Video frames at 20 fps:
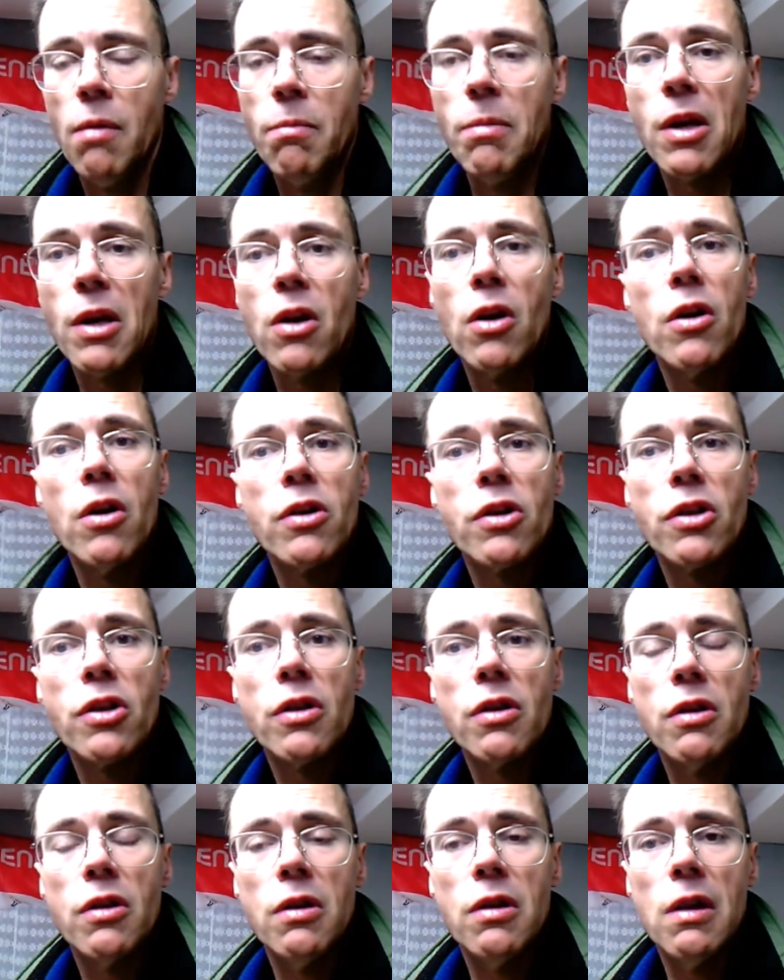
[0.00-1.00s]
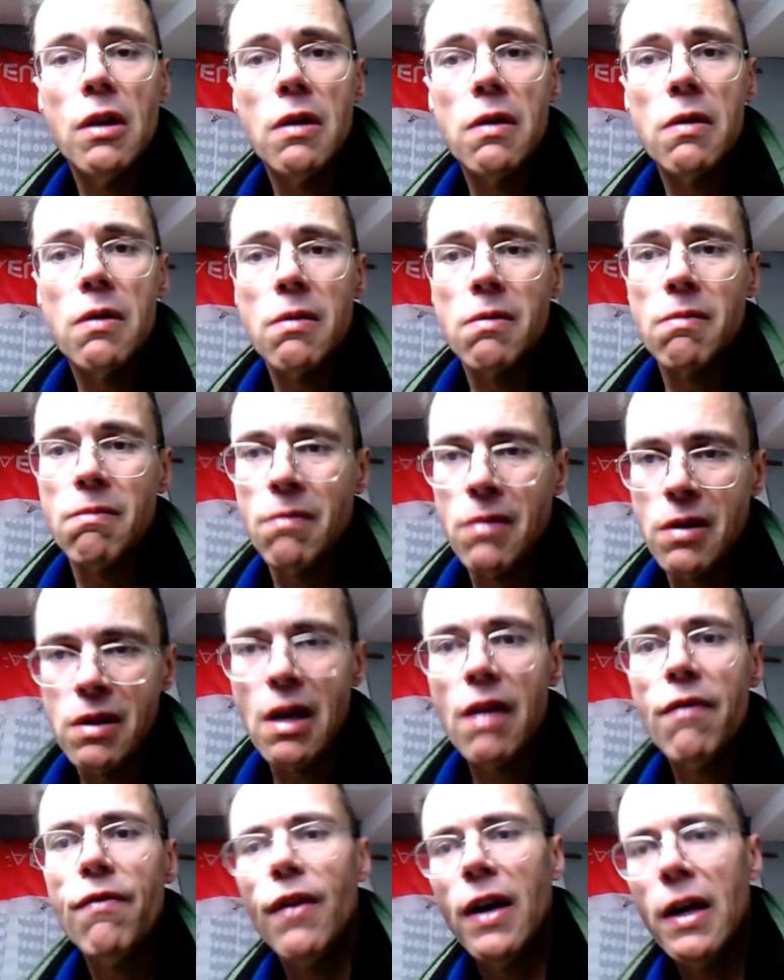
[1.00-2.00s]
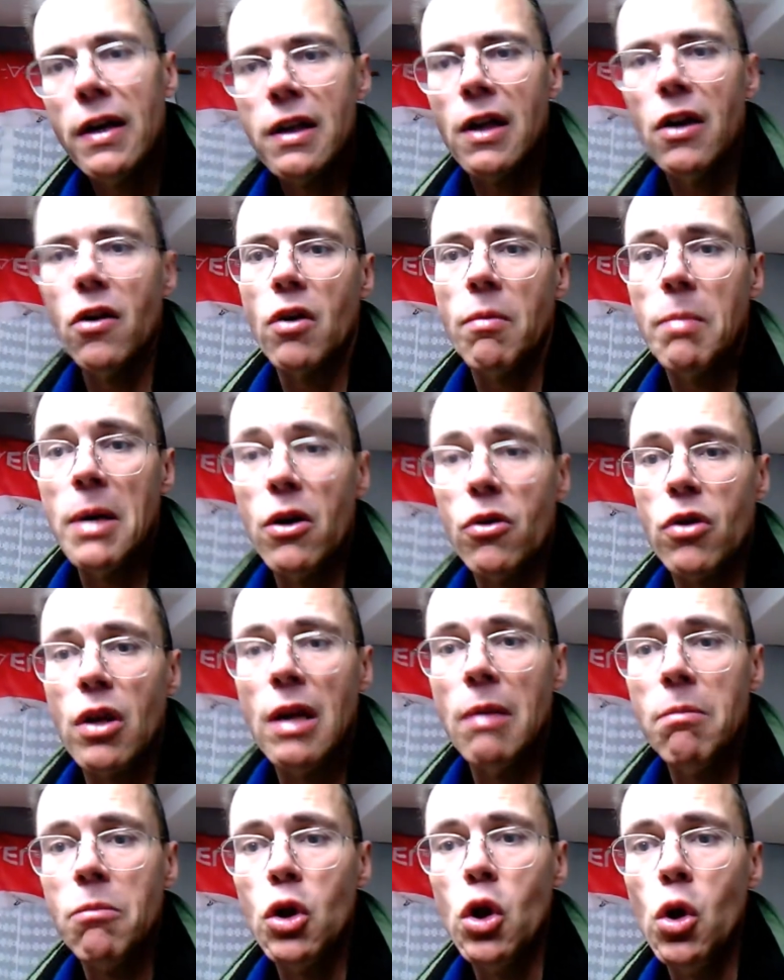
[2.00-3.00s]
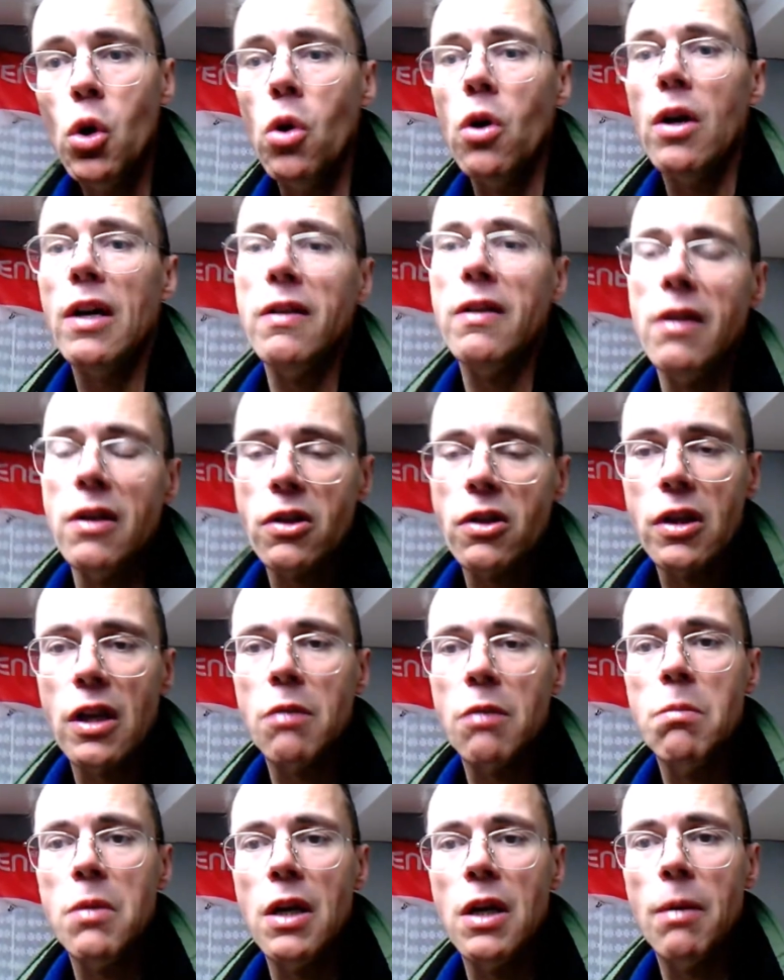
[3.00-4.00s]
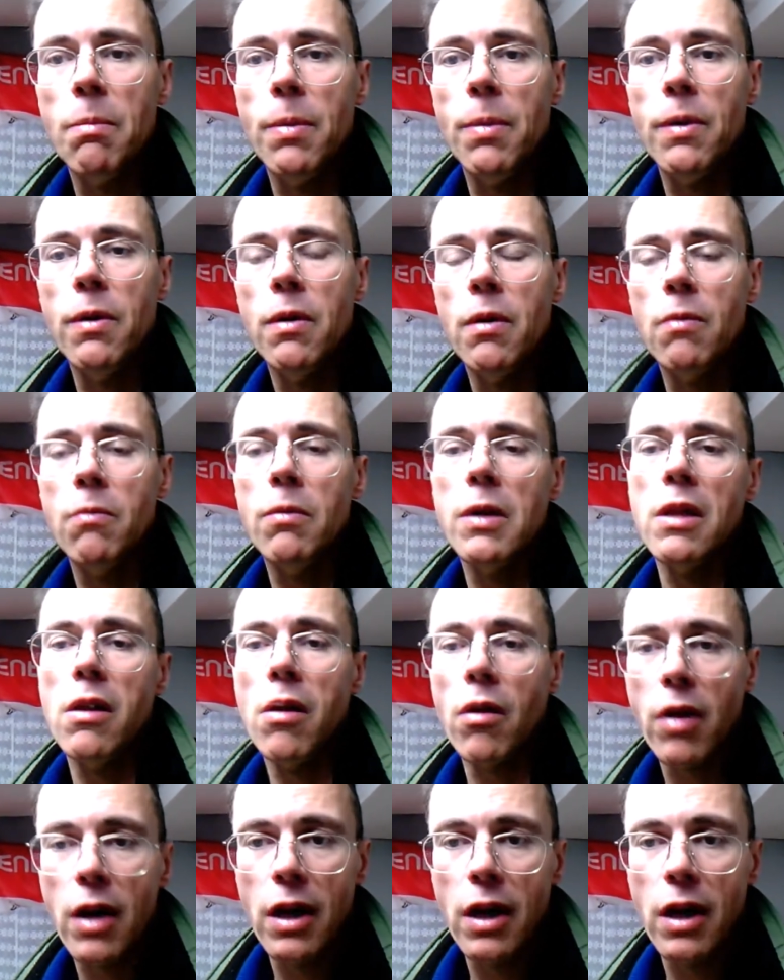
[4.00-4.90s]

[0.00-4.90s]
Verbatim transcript: because mm, they find out about him too, and they set me up with,